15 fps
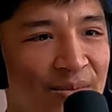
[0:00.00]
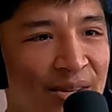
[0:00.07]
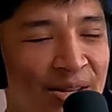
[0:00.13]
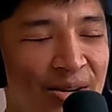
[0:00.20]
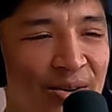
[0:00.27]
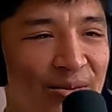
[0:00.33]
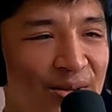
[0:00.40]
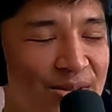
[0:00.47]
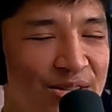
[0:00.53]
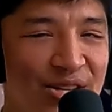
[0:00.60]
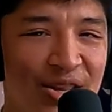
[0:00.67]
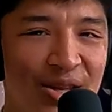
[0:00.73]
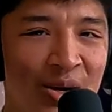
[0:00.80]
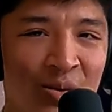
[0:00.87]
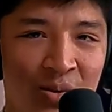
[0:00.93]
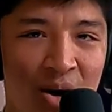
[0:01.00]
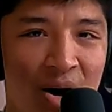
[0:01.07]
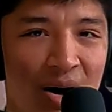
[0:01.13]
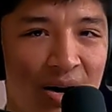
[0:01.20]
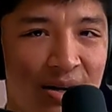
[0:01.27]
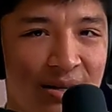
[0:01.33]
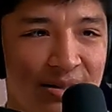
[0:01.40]
You know, there's nothing
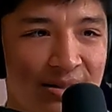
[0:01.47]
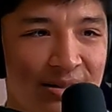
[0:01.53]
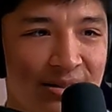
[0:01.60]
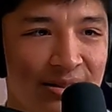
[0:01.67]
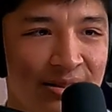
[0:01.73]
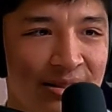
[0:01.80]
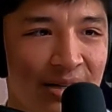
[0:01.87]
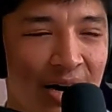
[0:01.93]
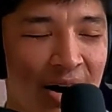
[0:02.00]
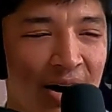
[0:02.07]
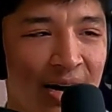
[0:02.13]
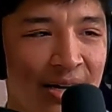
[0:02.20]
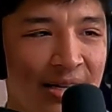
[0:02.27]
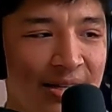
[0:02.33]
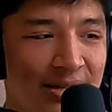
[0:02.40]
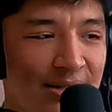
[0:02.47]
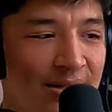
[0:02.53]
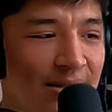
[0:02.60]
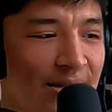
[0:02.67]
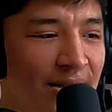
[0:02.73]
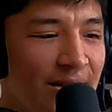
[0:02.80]
raw on it.